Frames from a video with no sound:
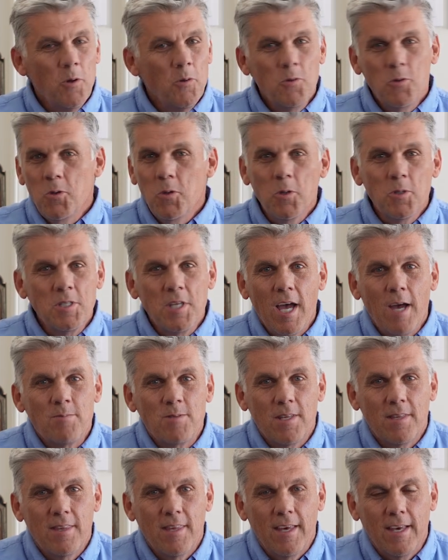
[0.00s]
don't do those
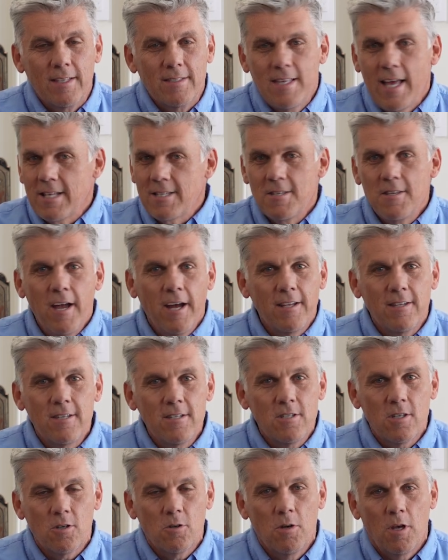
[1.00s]
types of things. That's not
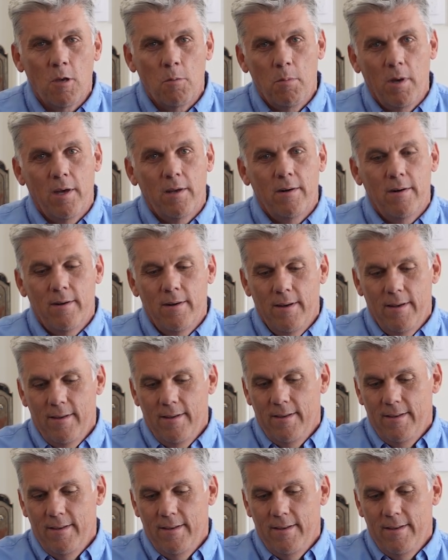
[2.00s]
disagreeing better.